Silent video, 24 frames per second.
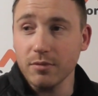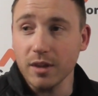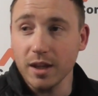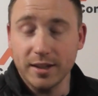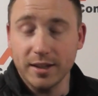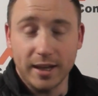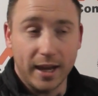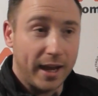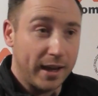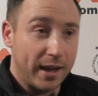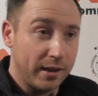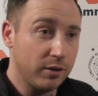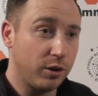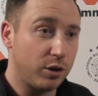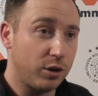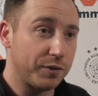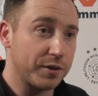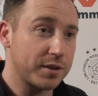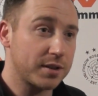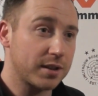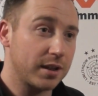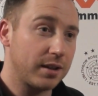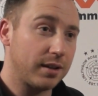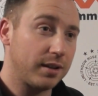yeah,
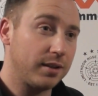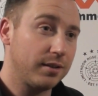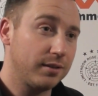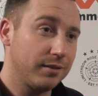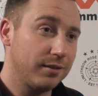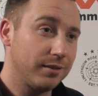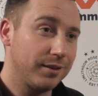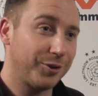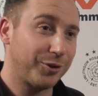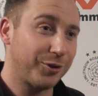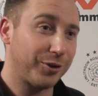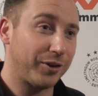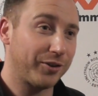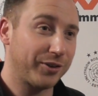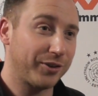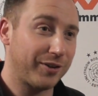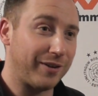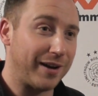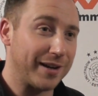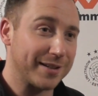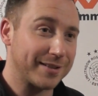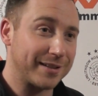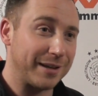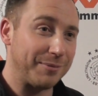obviously the
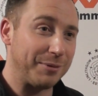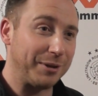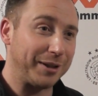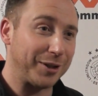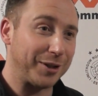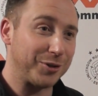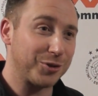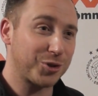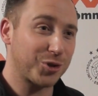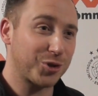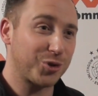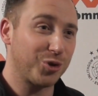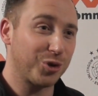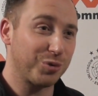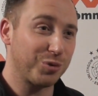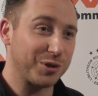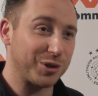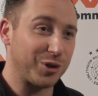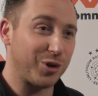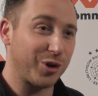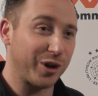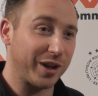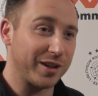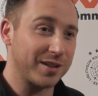last time we didn't score
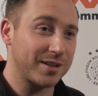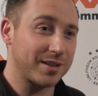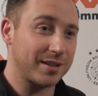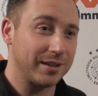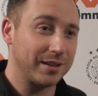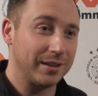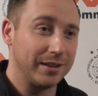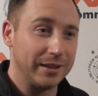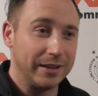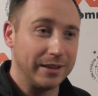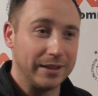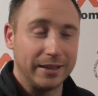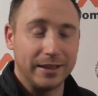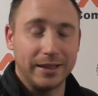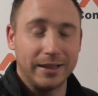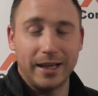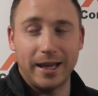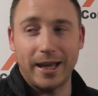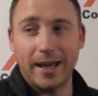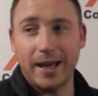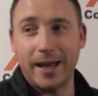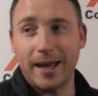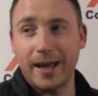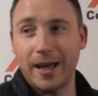was August.
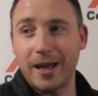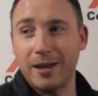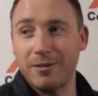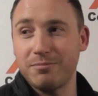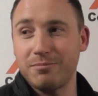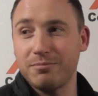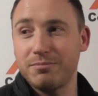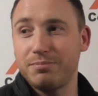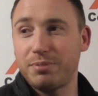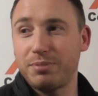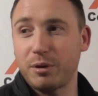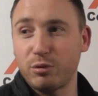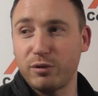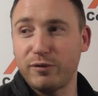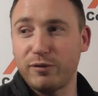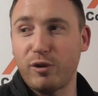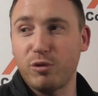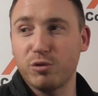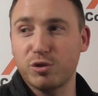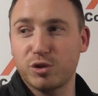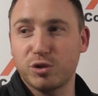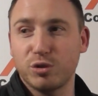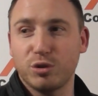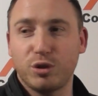But we've
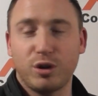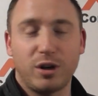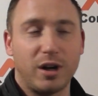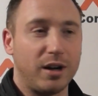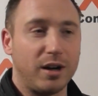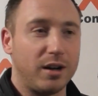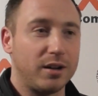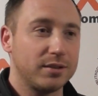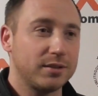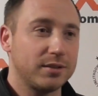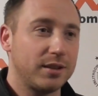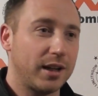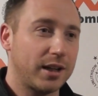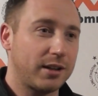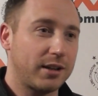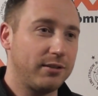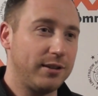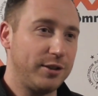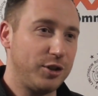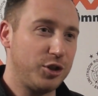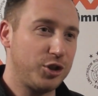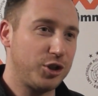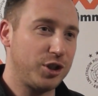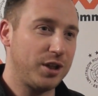also got a
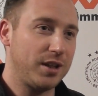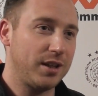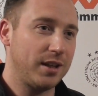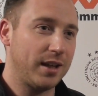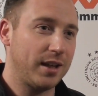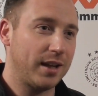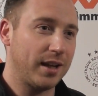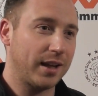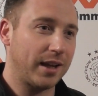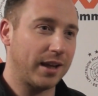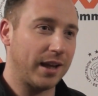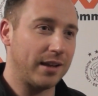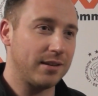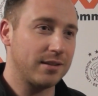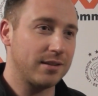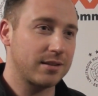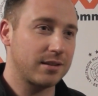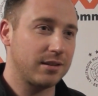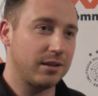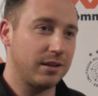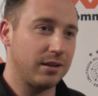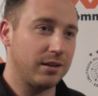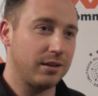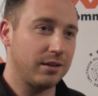clean sheet there
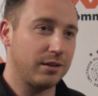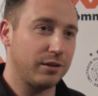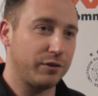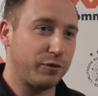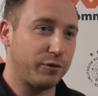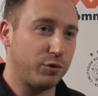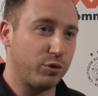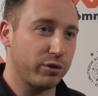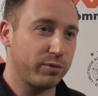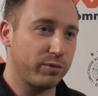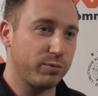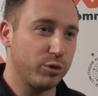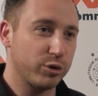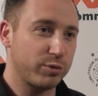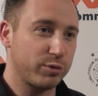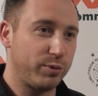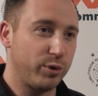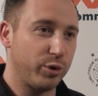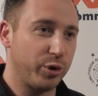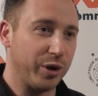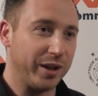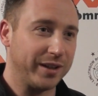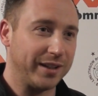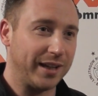against the fourth most
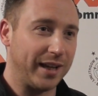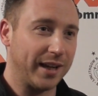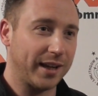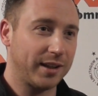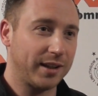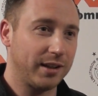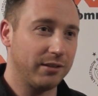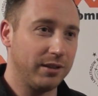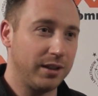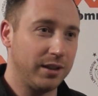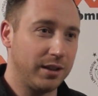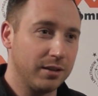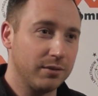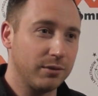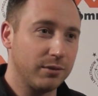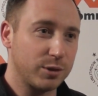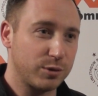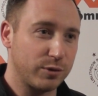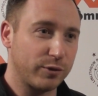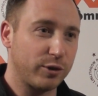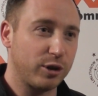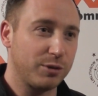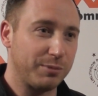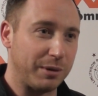potent attack in the league,
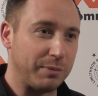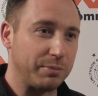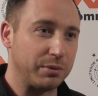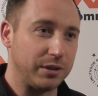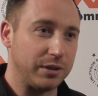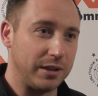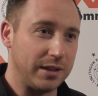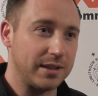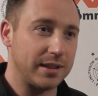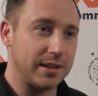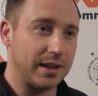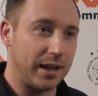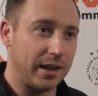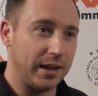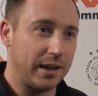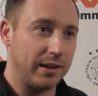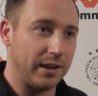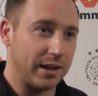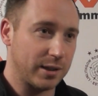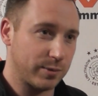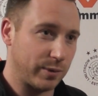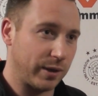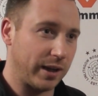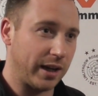which we've got to be pleased at, and
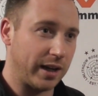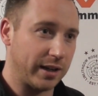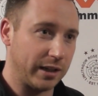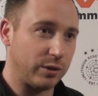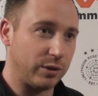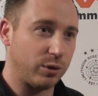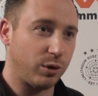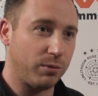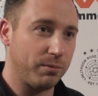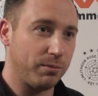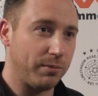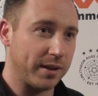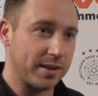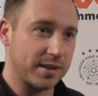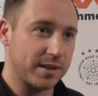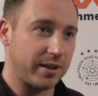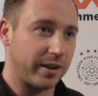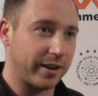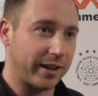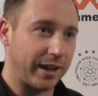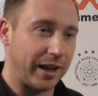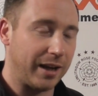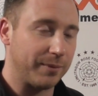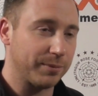that's with Gary Thomas,
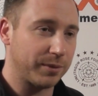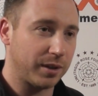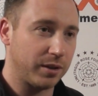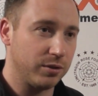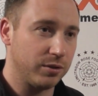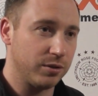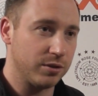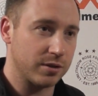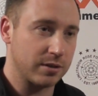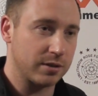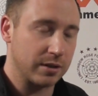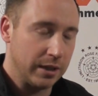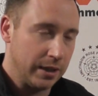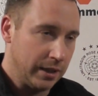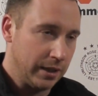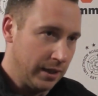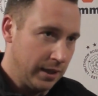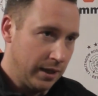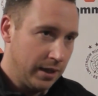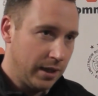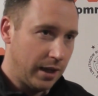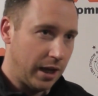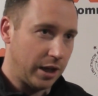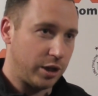our captain, who's
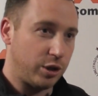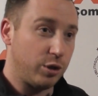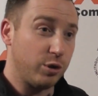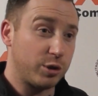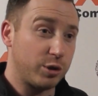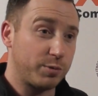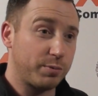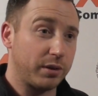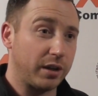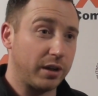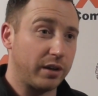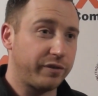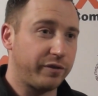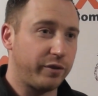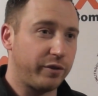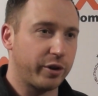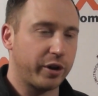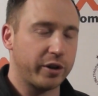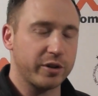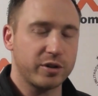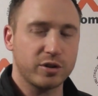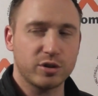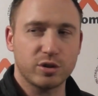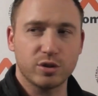a huge player
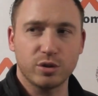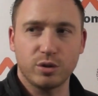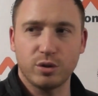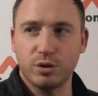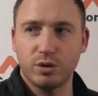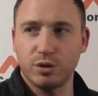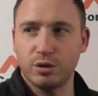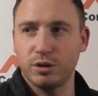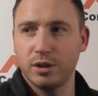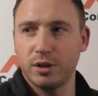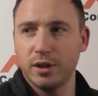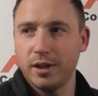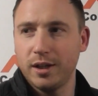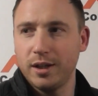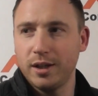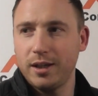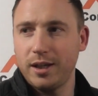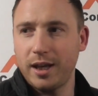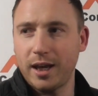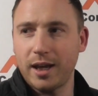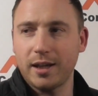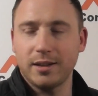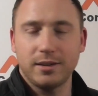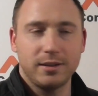for us. So yeah,